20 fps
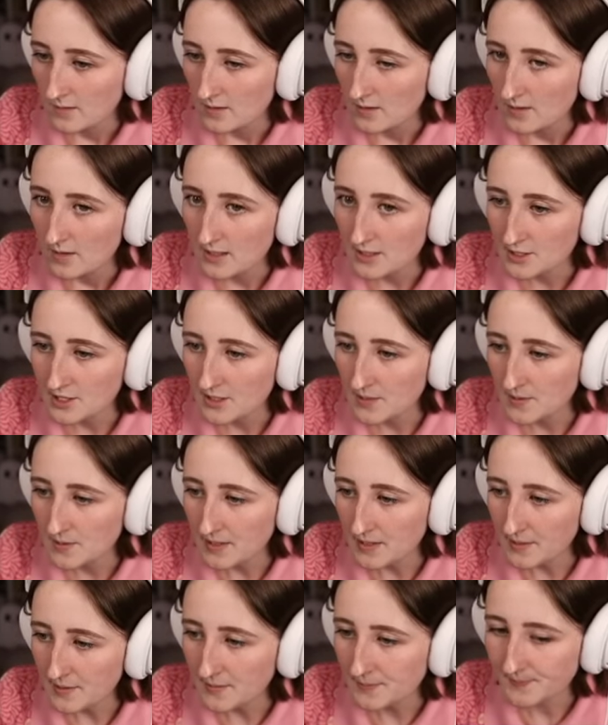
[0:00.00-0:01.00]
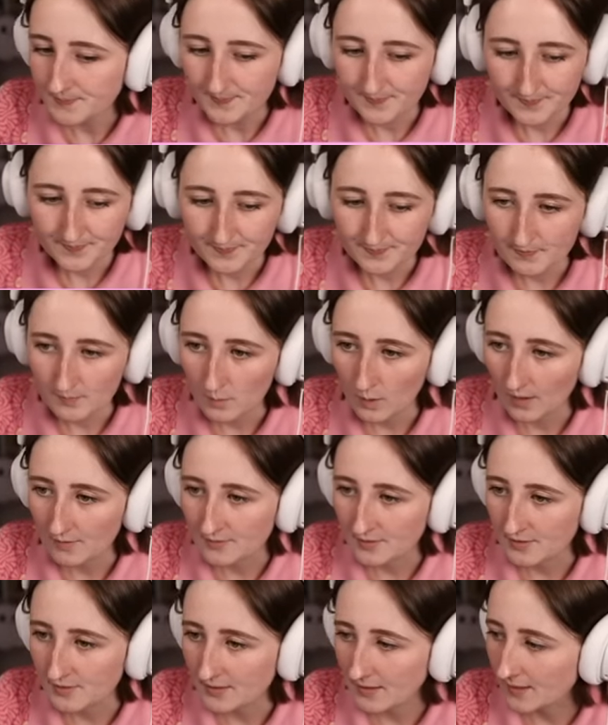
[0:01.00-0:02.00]
I don't know. We'll have
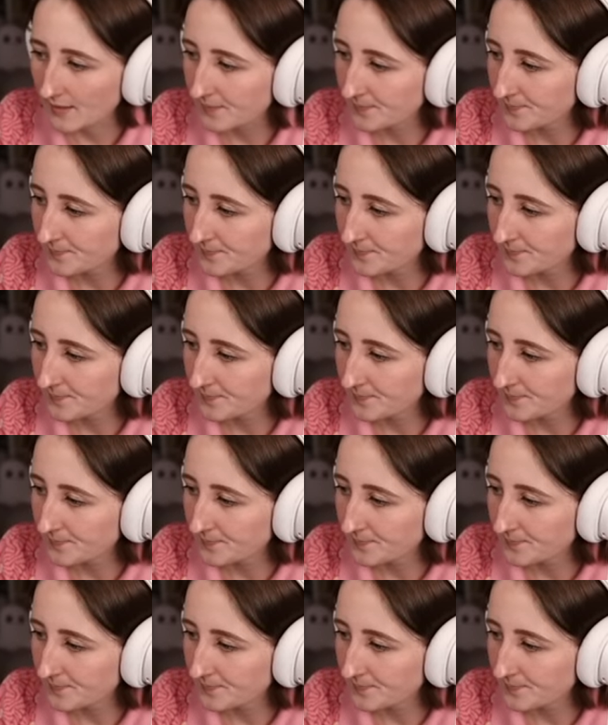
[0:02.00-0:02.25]
to see.